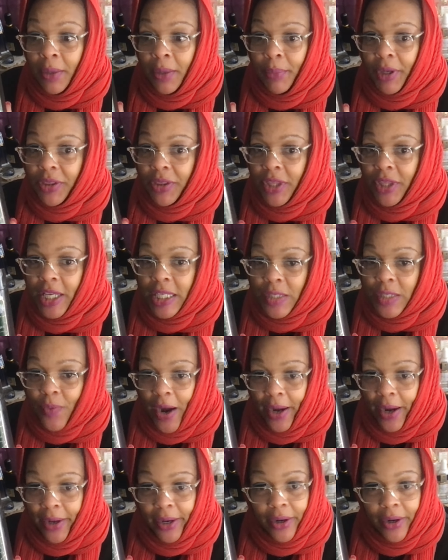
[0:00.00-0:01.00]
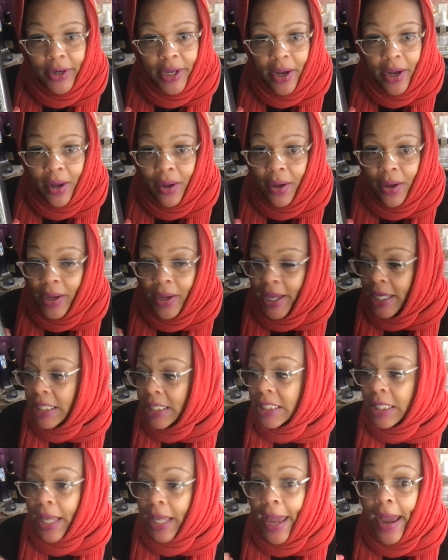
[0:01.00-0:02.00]
But this right here, y'all,
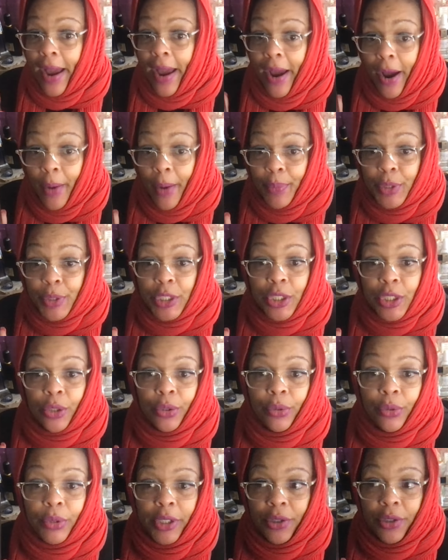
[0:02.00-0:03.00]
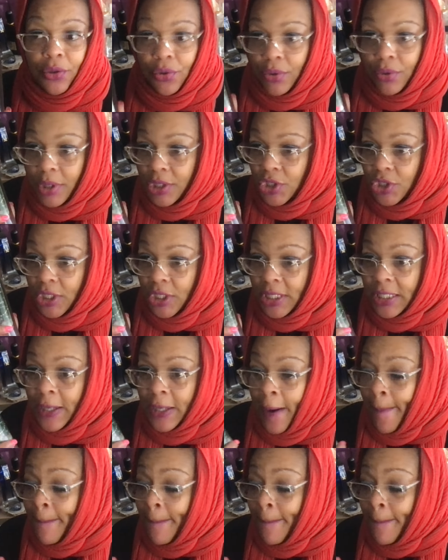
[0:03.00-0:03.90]
is absolutely gorgeous.